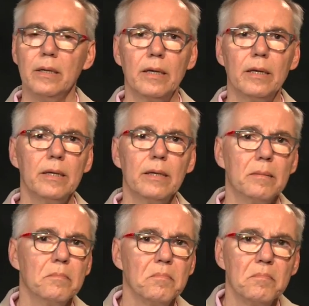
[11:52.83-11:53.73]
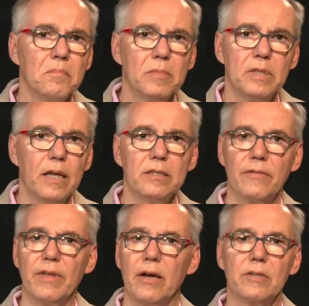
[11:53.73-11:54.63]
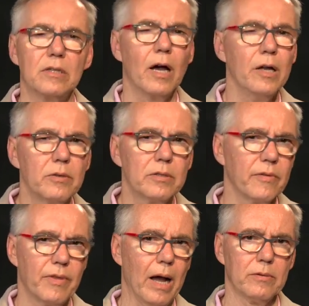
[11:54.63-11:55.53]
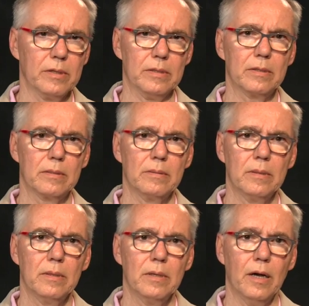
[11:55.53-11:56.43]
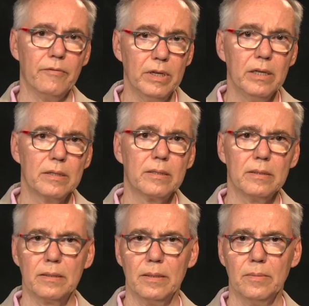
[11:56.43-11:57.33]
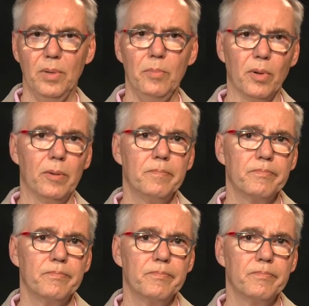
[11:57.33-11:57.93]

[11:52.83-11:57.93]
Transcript: killing tens of thousands, hundreds of thousands of innocent people.